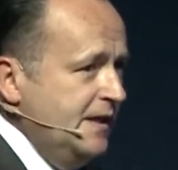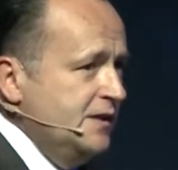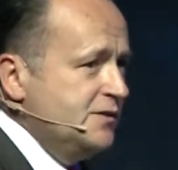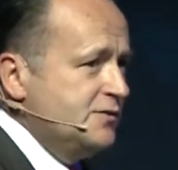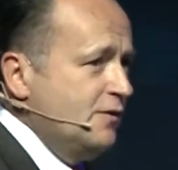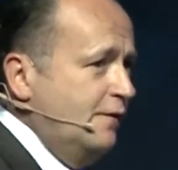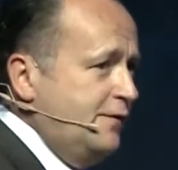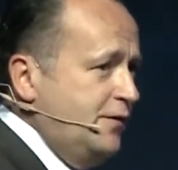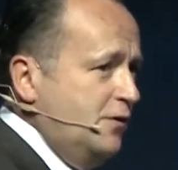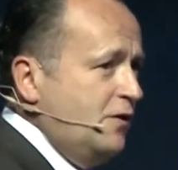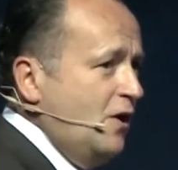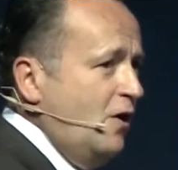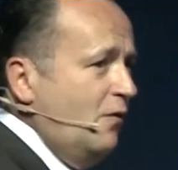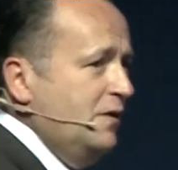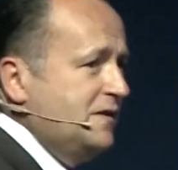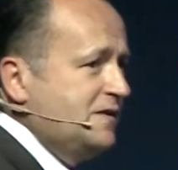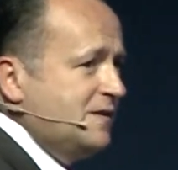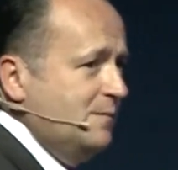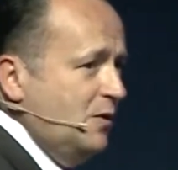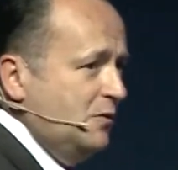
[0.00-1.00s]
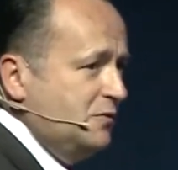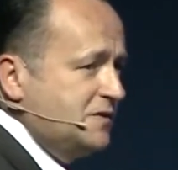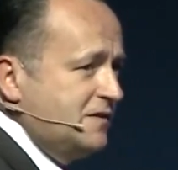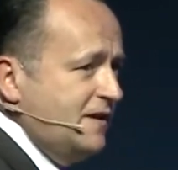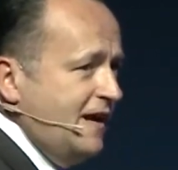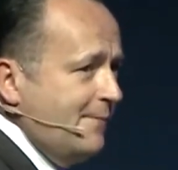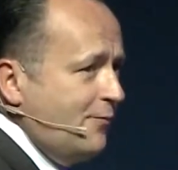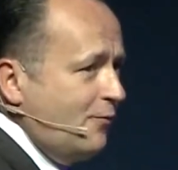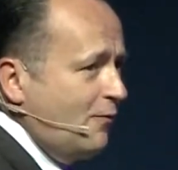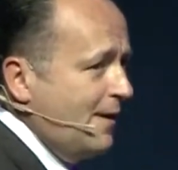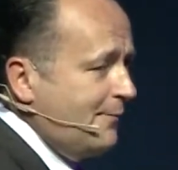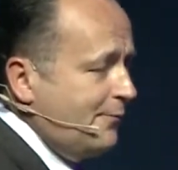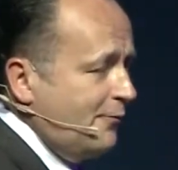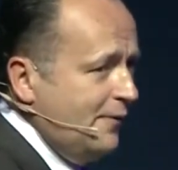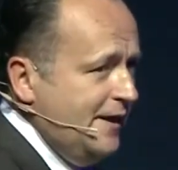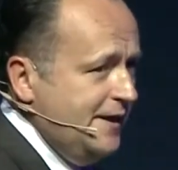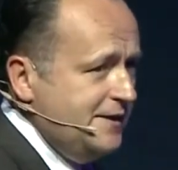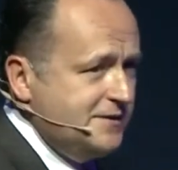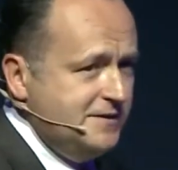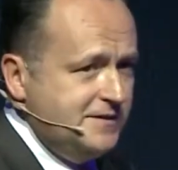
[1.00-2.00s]
So if you go into most cyber
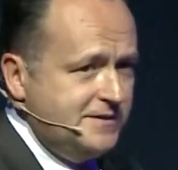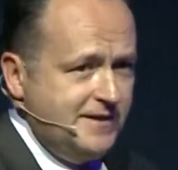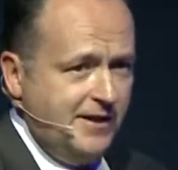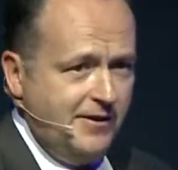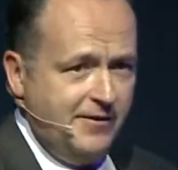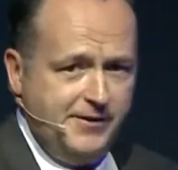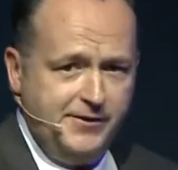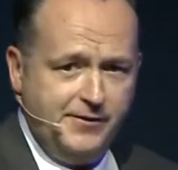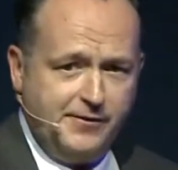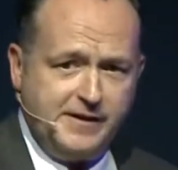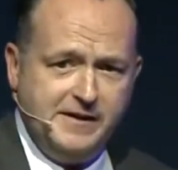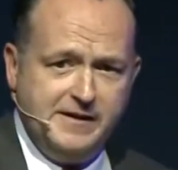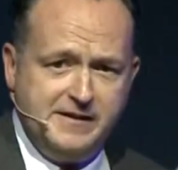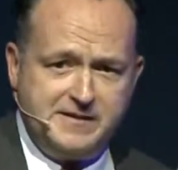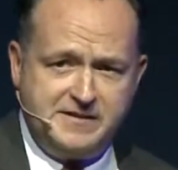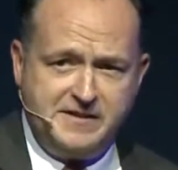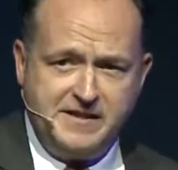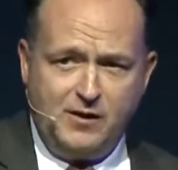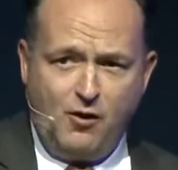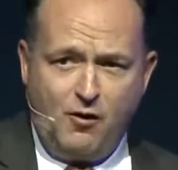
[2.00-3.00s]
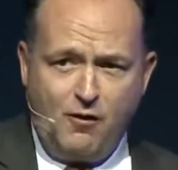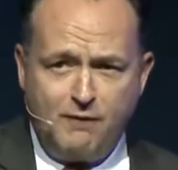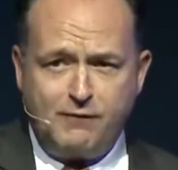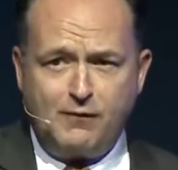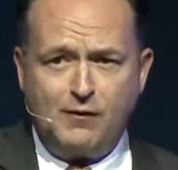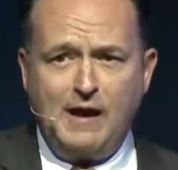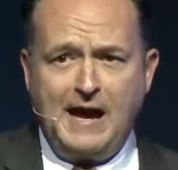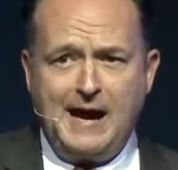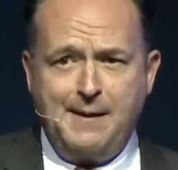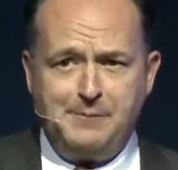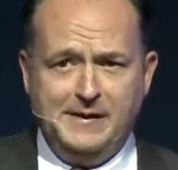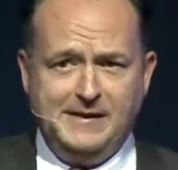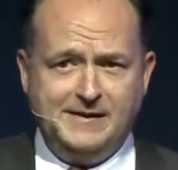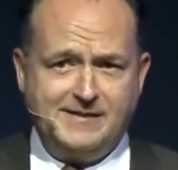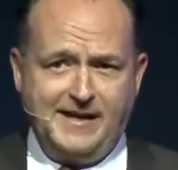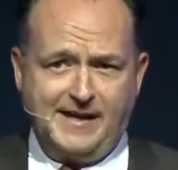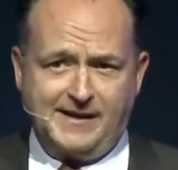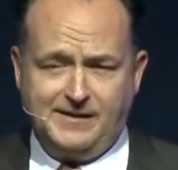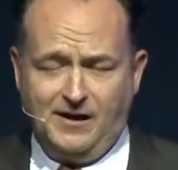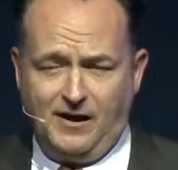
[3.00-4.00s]
operations center, you're going to see overlapping
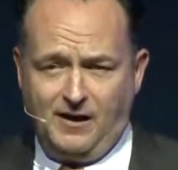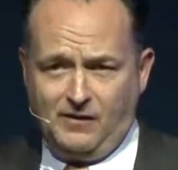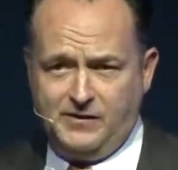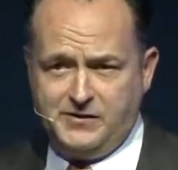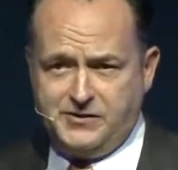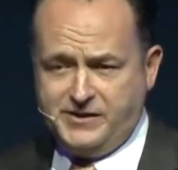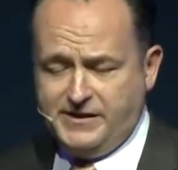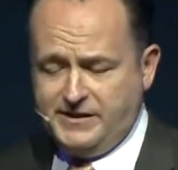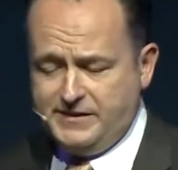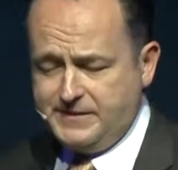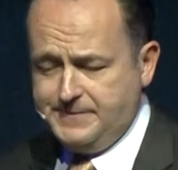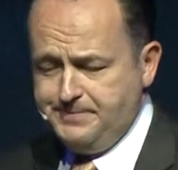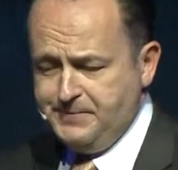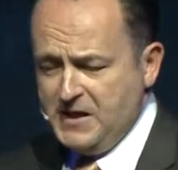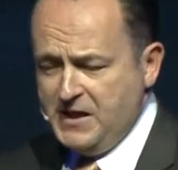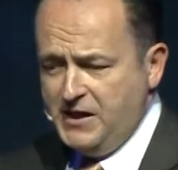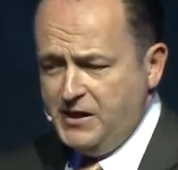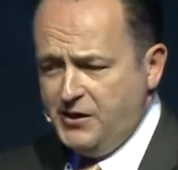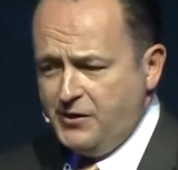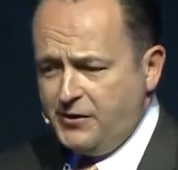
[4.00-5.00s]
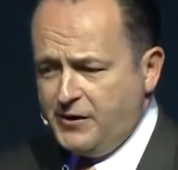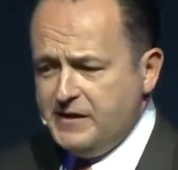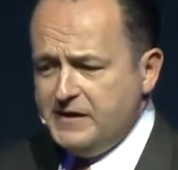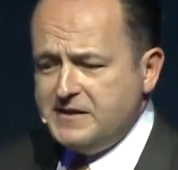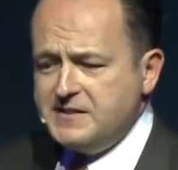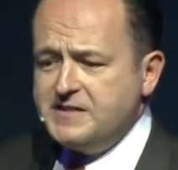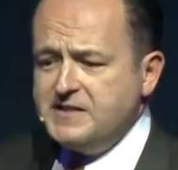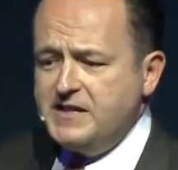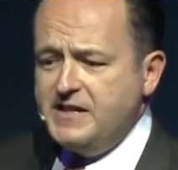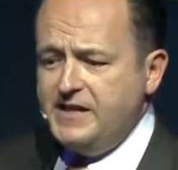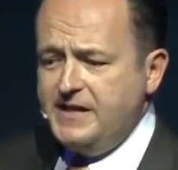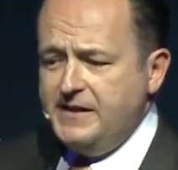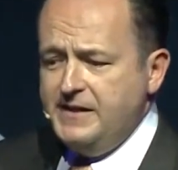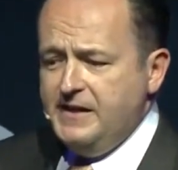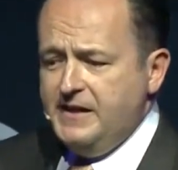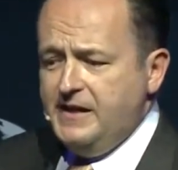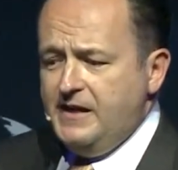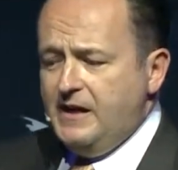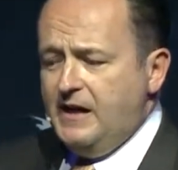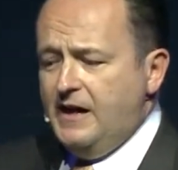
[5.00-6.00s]
technologies. You're going to see
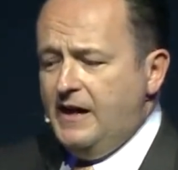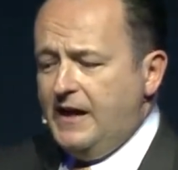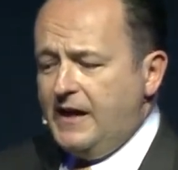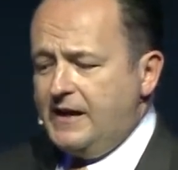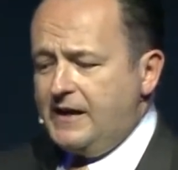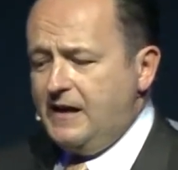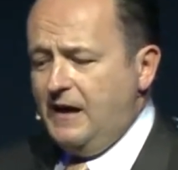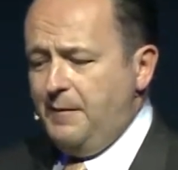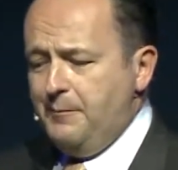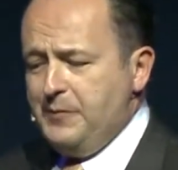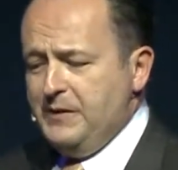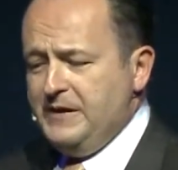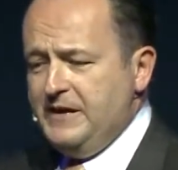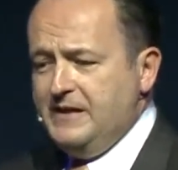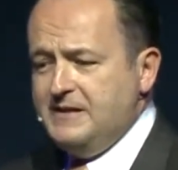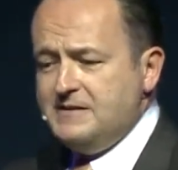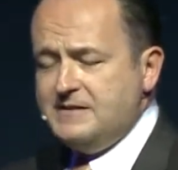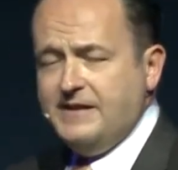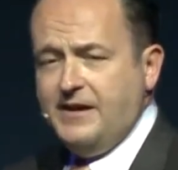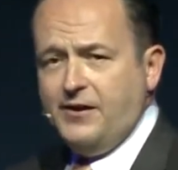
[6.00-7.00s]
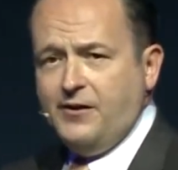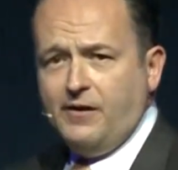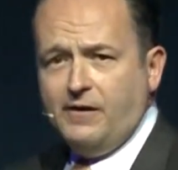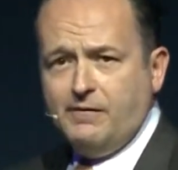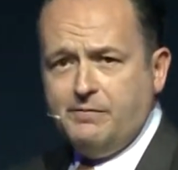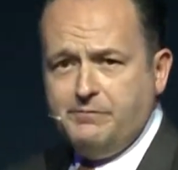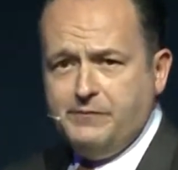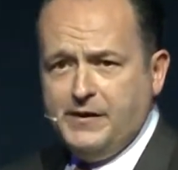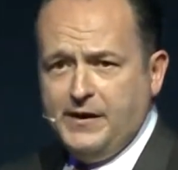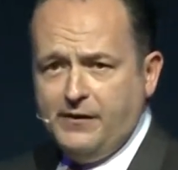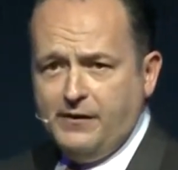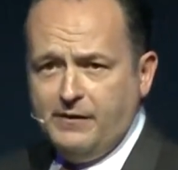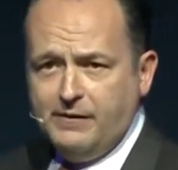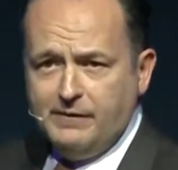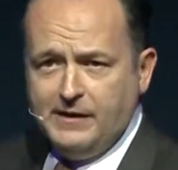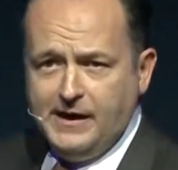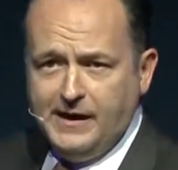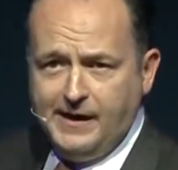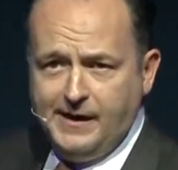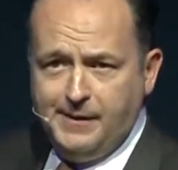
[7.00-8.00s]
companies that
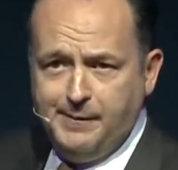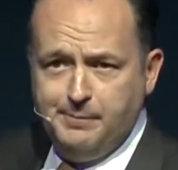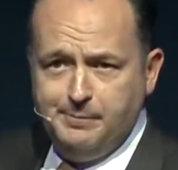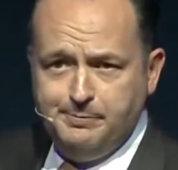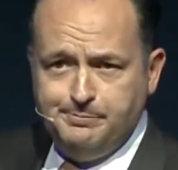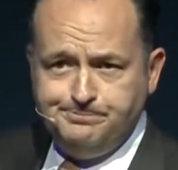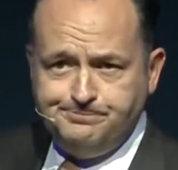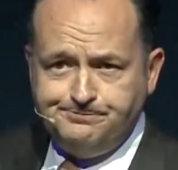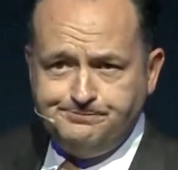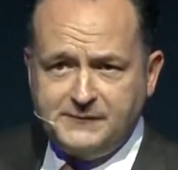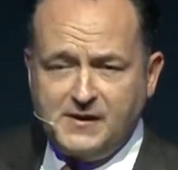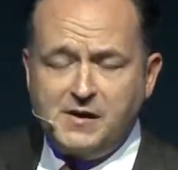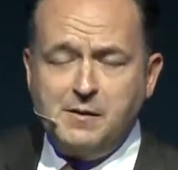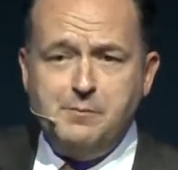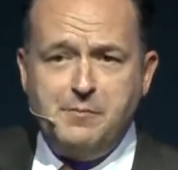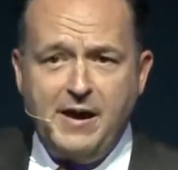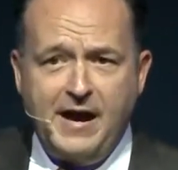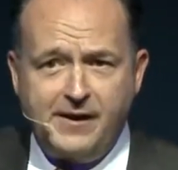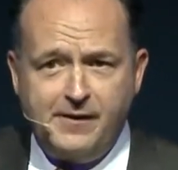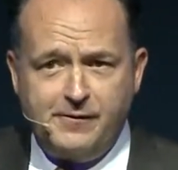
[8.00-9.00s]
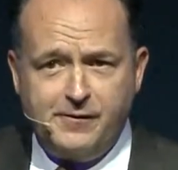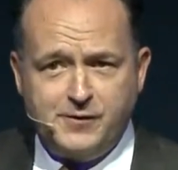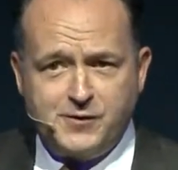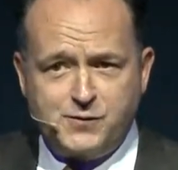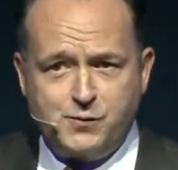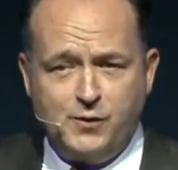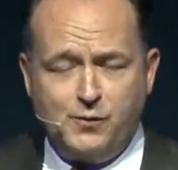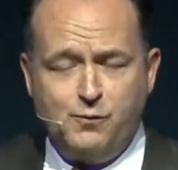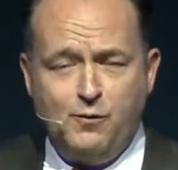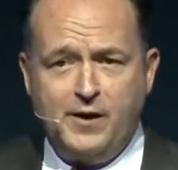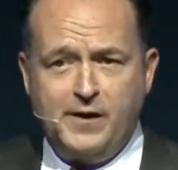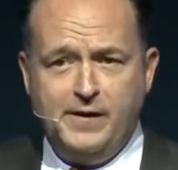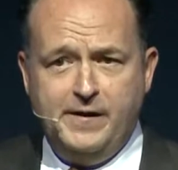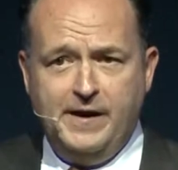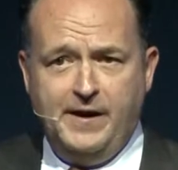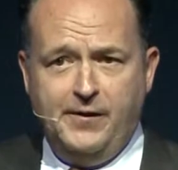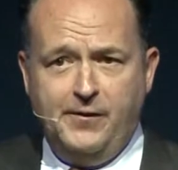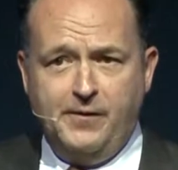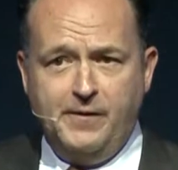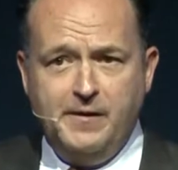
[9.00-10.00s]
are competitors with one
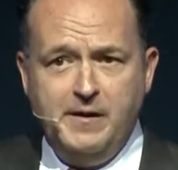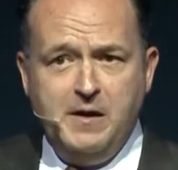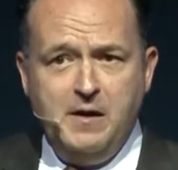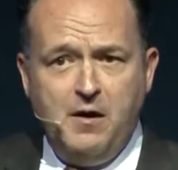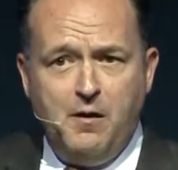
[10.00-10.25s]
another.